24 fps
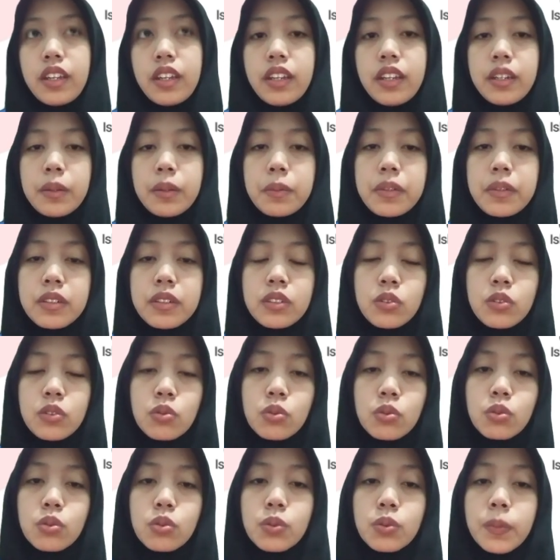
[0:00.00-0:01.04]
Number
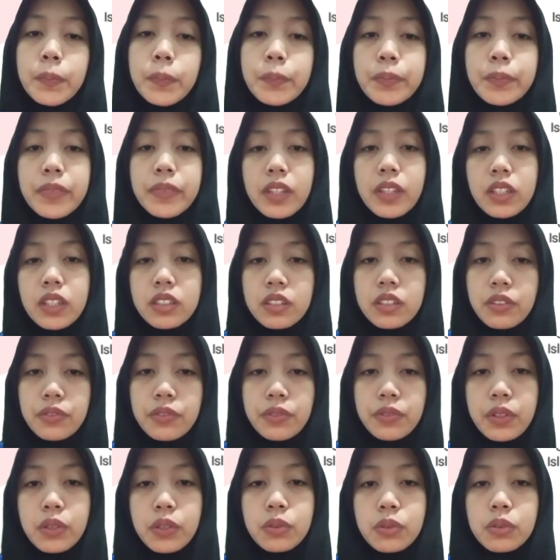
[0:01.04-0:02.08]
two,
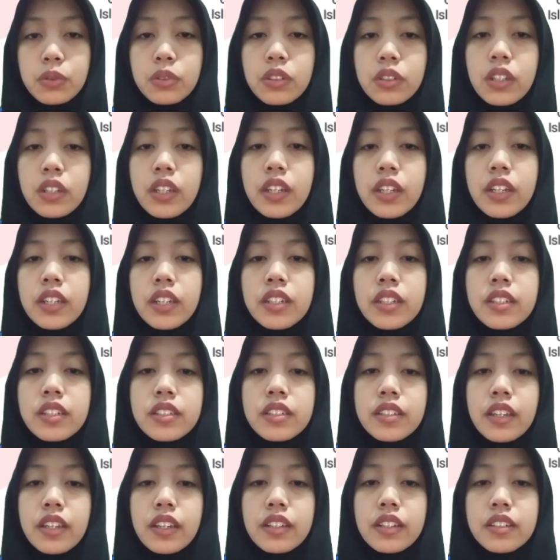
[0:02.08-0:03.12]
interview. The
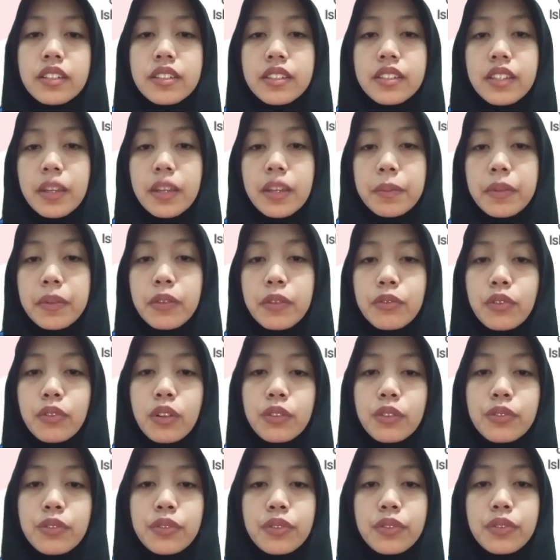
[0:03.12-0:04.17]
second step
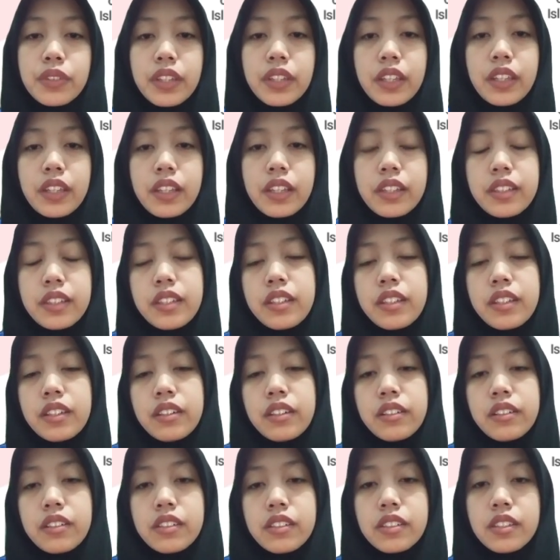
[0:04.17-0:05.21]
involves
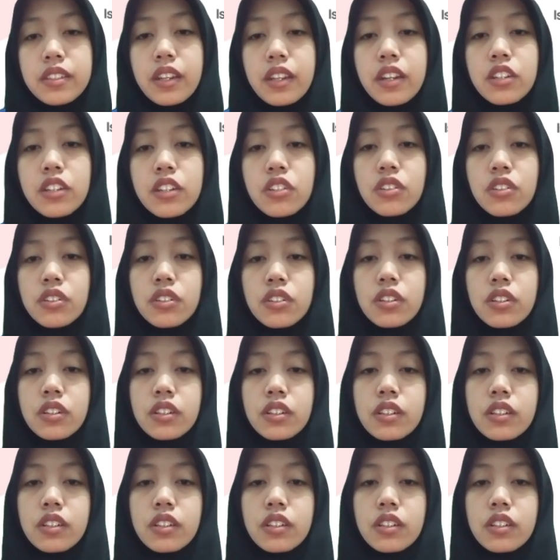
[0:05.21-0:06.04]
the research